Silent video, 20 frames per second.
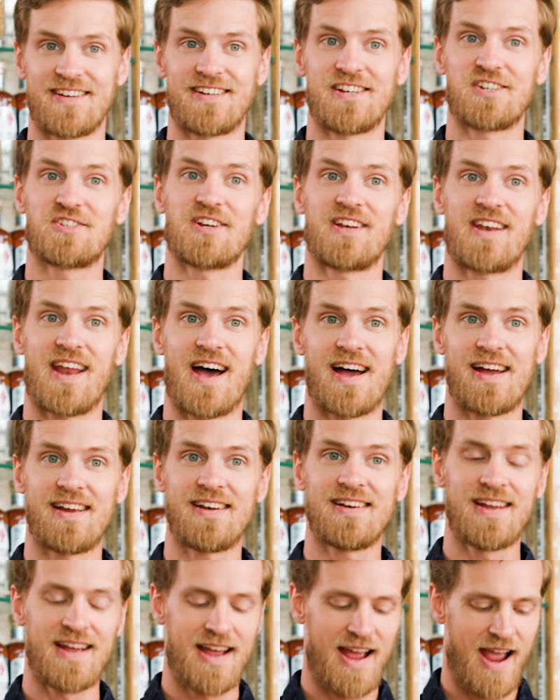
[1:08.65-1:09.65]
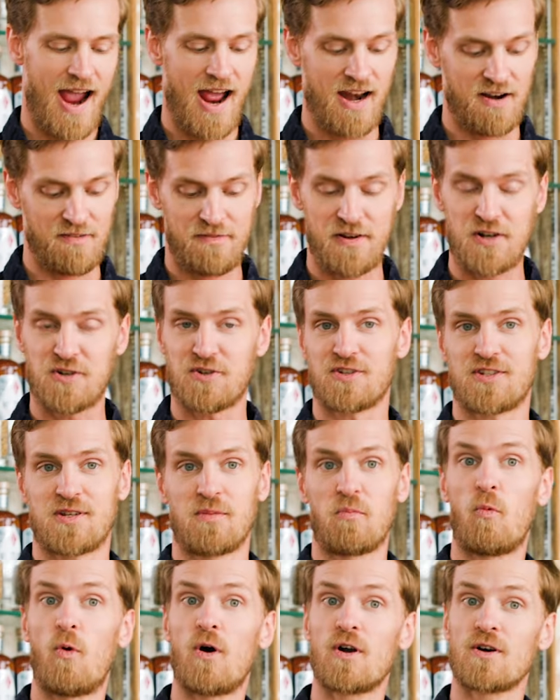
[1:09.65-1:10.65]
Edition 9, and it features
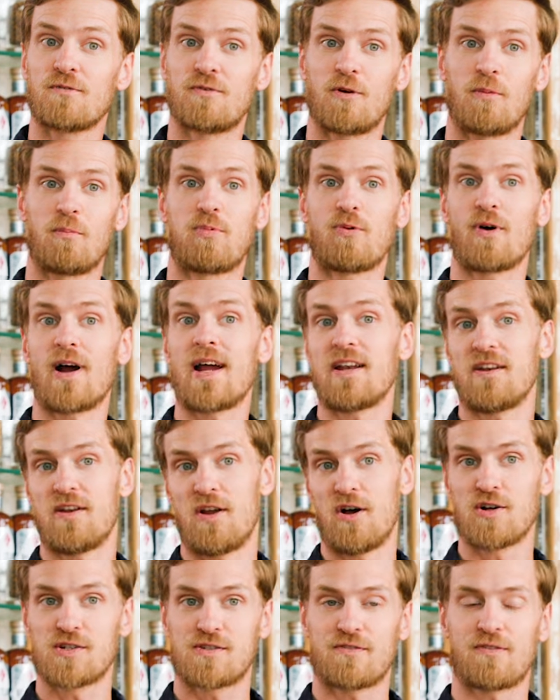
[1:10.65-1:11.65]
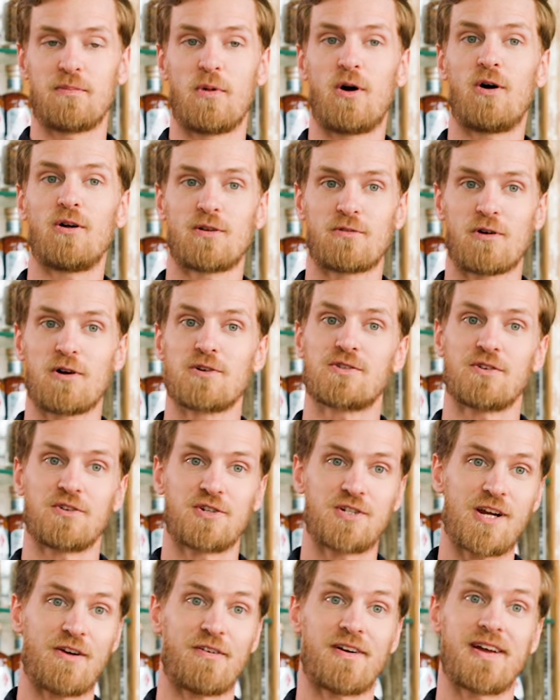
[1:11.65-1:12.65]
some wonderful bright notes from Oloroso
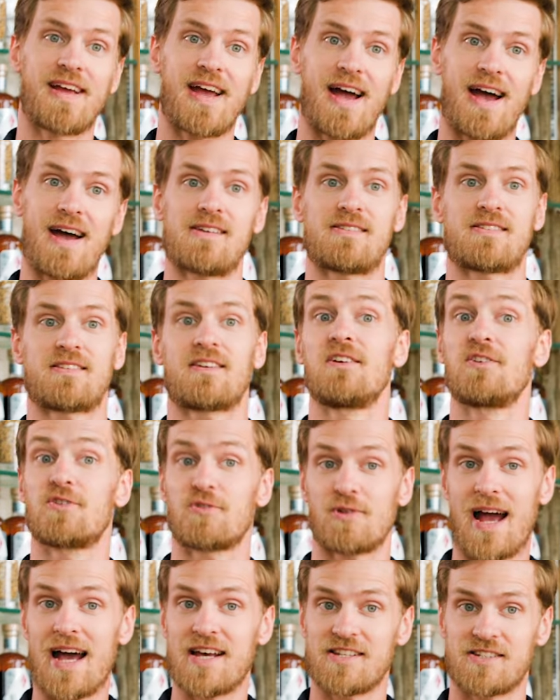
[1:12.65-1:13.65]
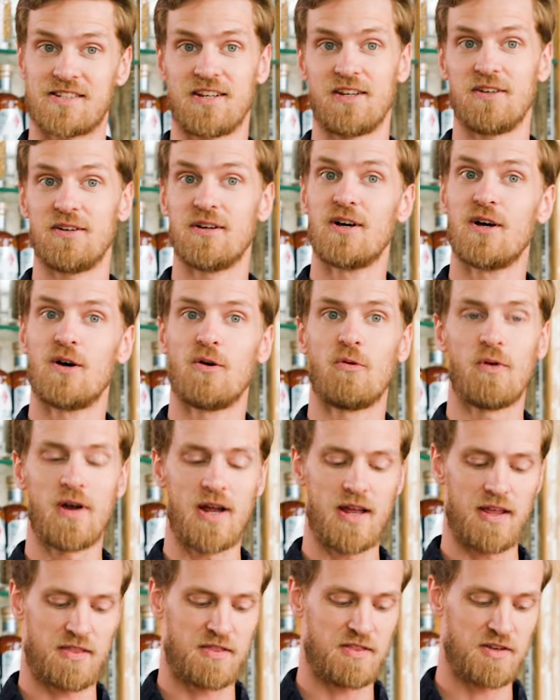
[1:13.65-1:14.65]
sherry casks contrasted
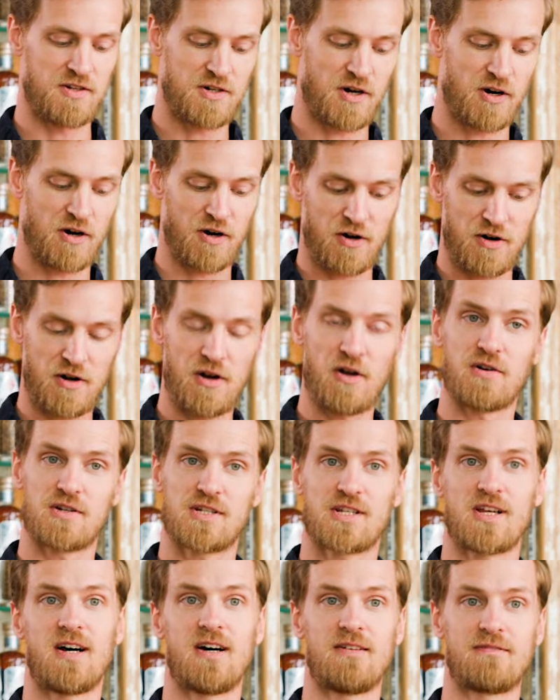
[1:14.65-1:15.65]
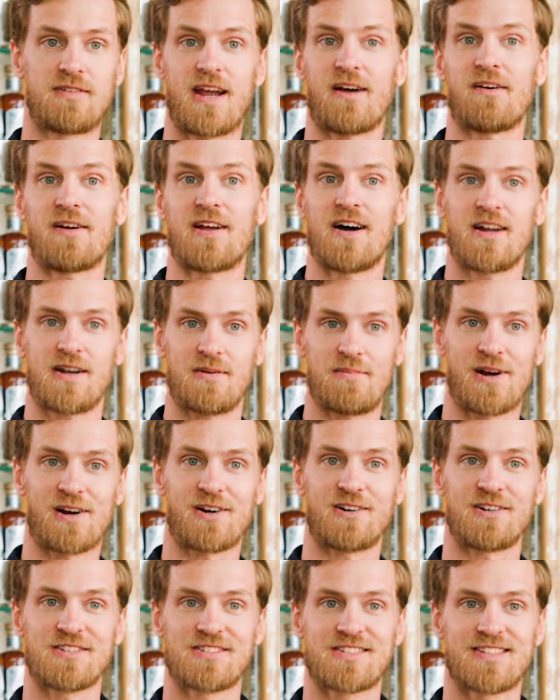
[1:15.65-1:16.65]
with the darker notes of Garryana
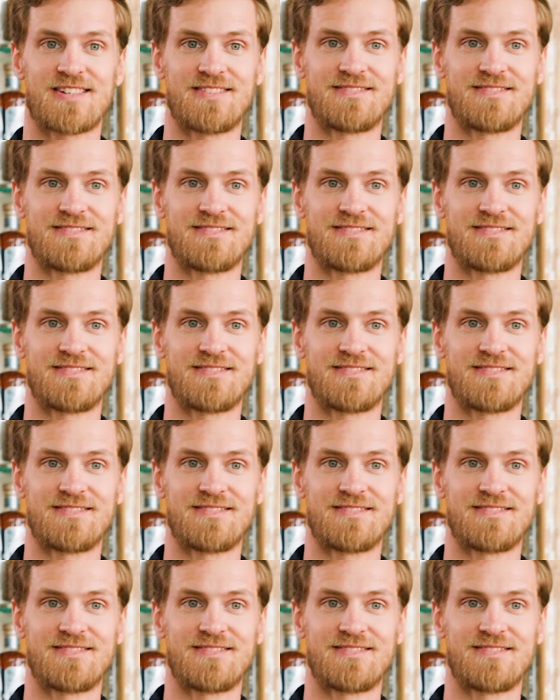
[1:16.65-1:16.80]
barrels.